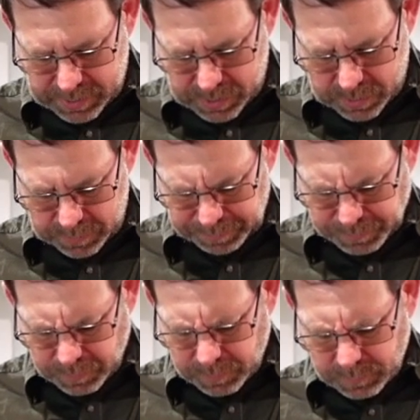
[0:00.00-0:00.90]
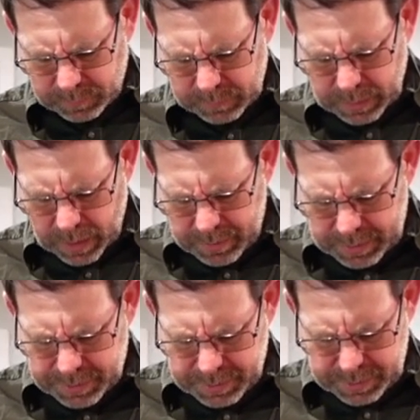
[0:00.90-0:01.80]
So
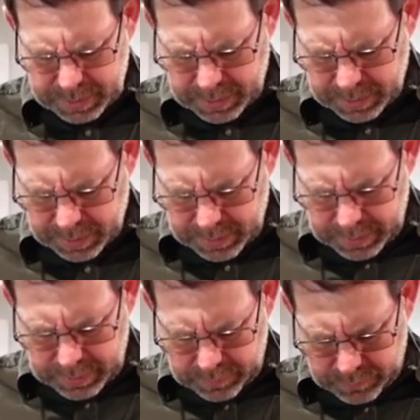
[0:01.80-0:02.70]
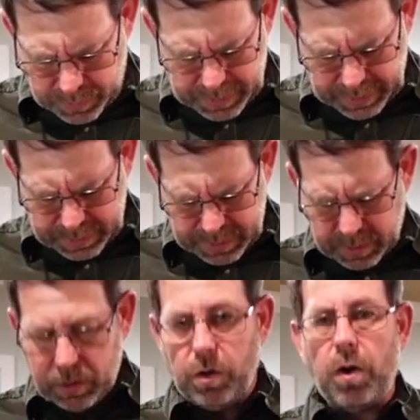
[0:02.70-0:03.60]
this is the Vertex
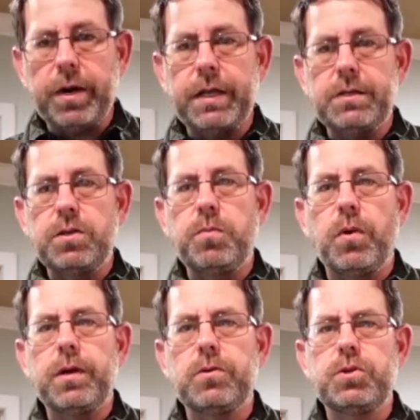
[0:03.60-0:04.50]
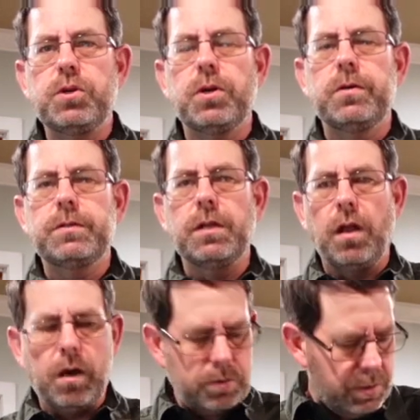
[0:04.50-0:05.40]
Guardian 2.0 shirts in
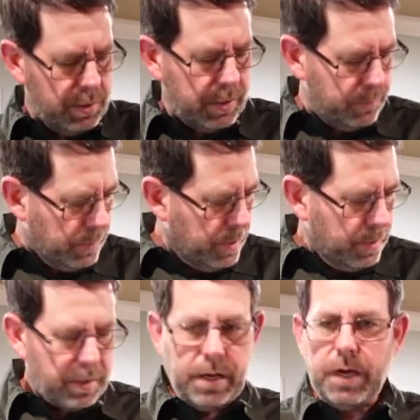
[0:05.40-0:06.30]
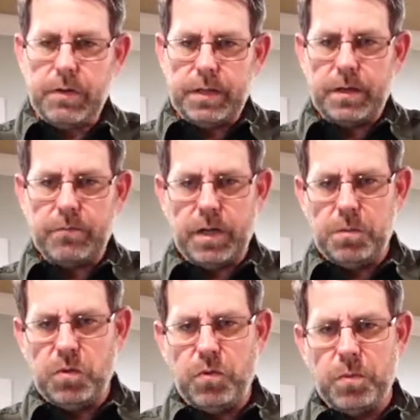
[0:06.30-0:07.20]
long sleeve. They didn't have anything
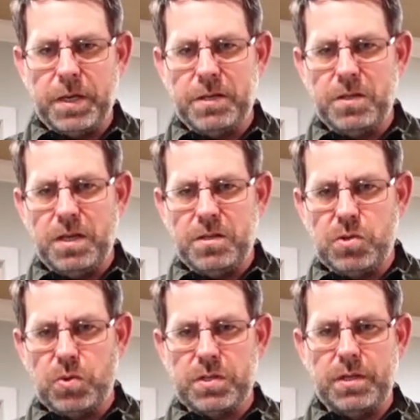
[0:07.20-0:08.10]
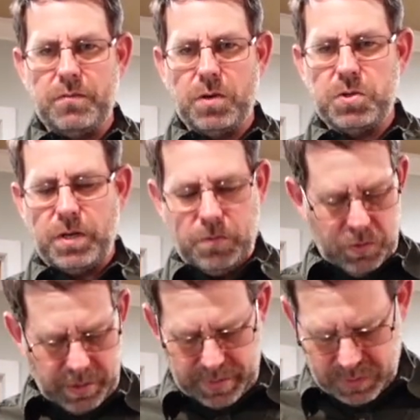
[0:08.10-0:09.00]
available for me in the short sleeve version. I
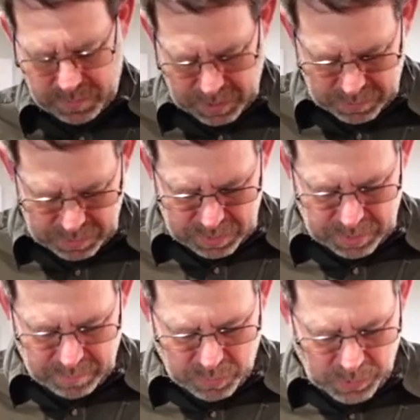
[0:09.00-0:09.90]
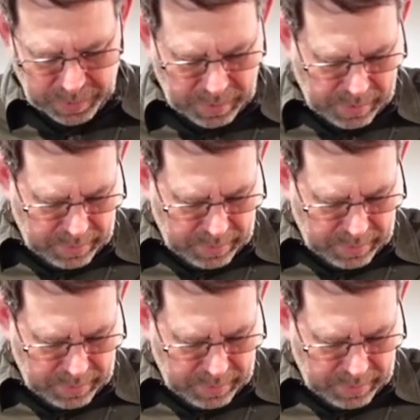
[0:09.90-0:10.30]
will have some of those at some point.